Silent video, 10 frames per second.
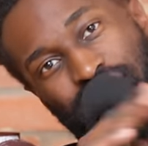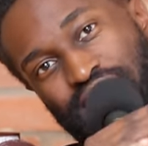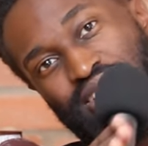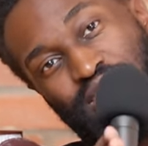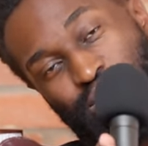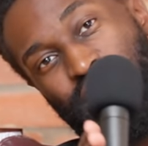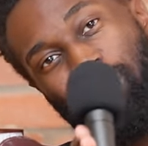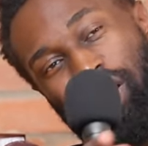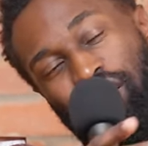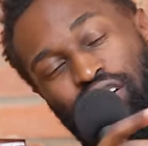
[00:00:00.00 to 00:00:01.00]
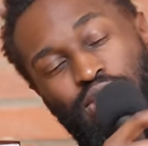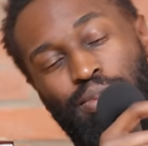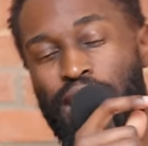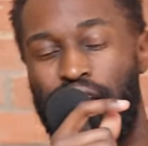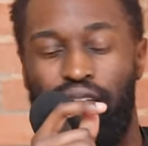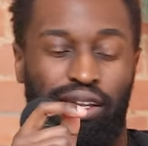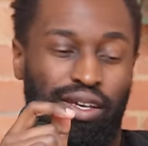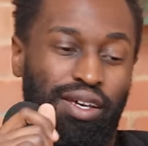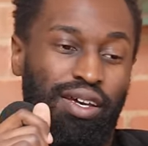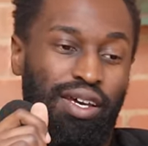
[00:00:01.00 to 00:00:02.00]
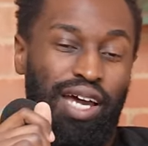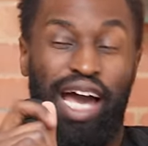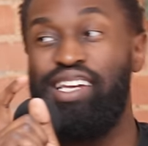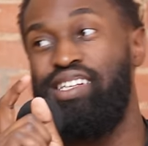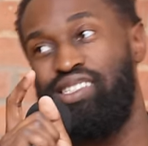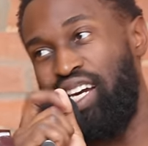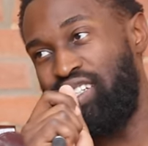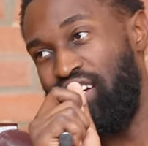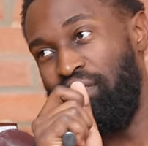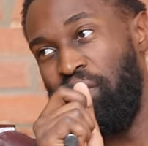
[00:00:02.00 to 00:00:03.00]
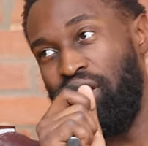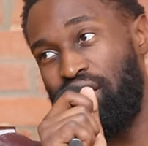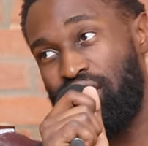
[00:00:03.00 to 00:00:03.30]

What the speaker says: this is a great way to go about it. I did the exact same thing.